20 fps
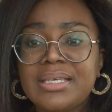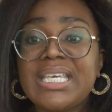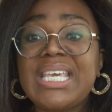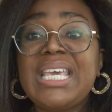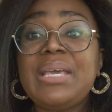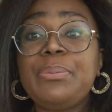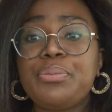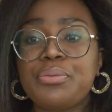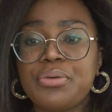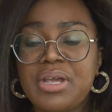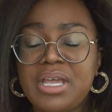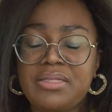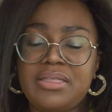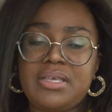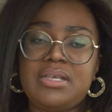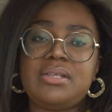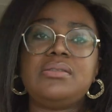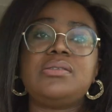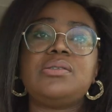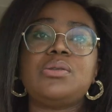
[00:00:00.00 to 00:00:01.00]
keep
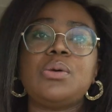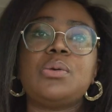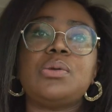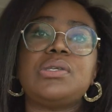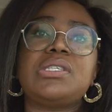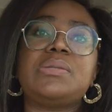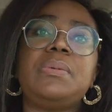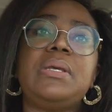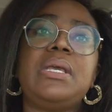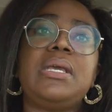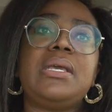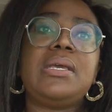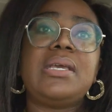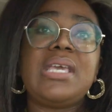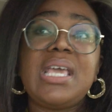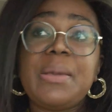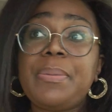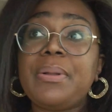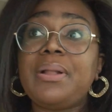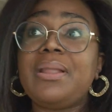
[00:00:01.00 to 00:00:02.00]
breathing, so to speak,
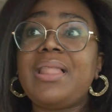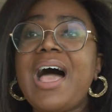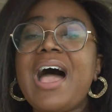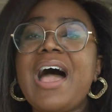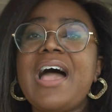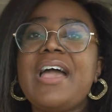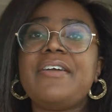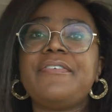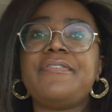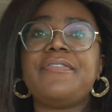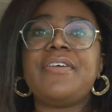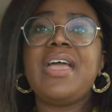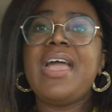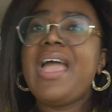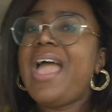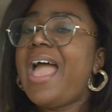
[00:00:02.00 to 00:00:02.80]
keep alive.